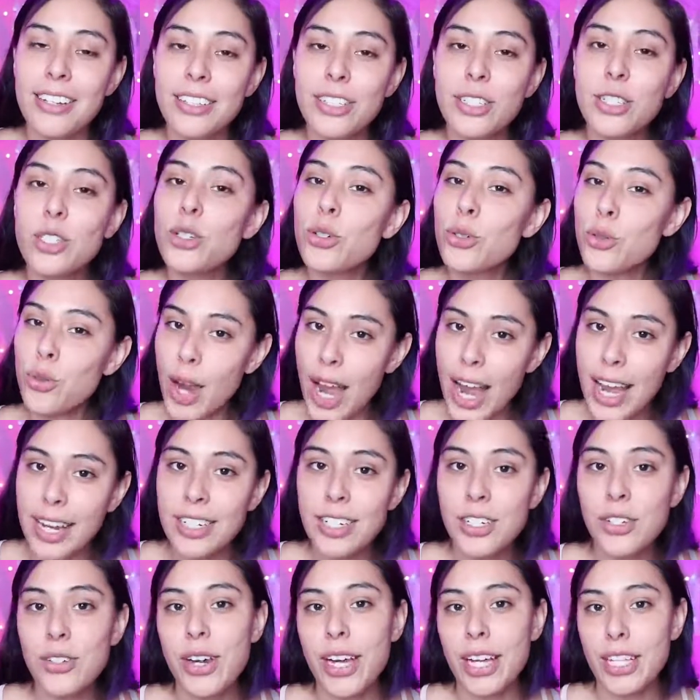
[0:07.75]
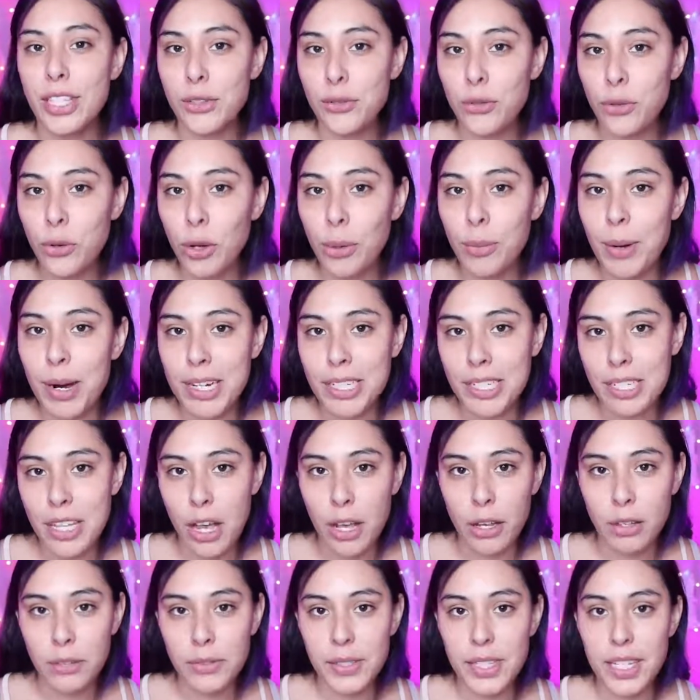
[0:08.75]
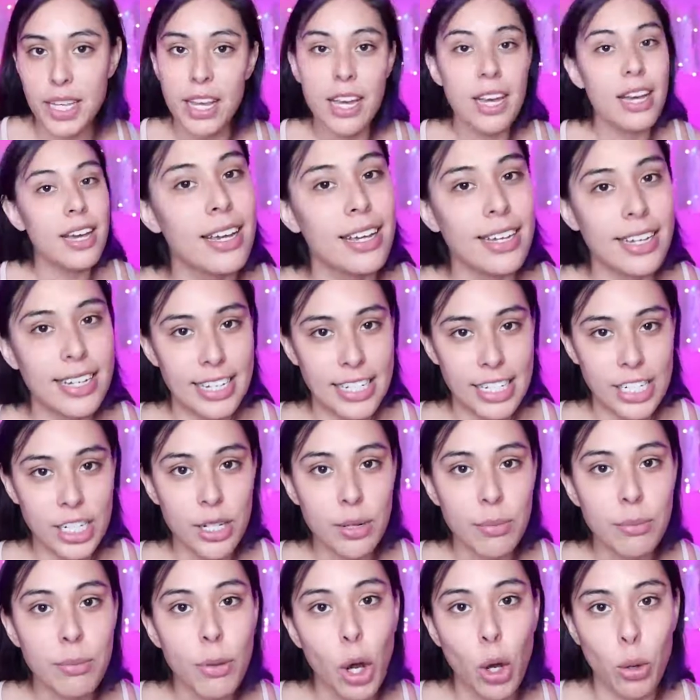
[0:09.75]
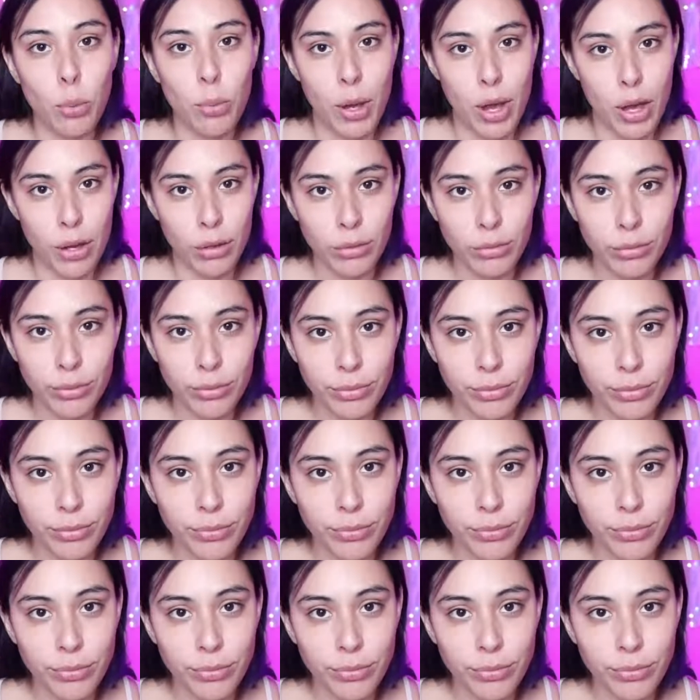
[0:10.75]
to try to transform ourselves into Momo.